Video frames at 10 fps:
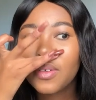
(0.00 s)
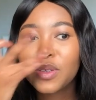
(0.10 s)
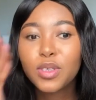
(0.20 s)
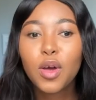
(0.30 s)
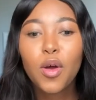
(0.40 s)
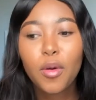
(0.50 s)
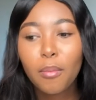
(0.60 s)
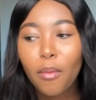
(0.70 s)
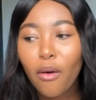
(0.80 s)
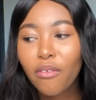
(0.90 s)
term
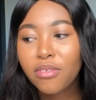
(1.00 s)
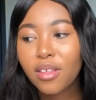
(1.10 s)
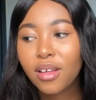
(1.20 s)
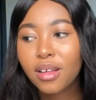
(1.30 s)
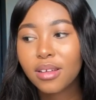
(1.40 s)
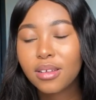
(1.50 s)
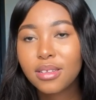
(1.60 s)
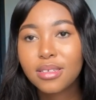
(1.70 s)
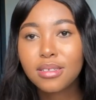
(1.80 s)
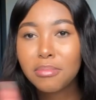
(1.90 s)
of the
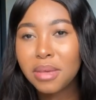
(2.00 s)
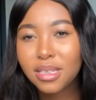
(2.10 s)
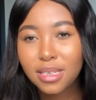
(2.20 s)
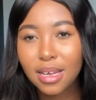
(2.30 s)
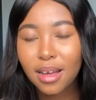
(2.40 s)
semester.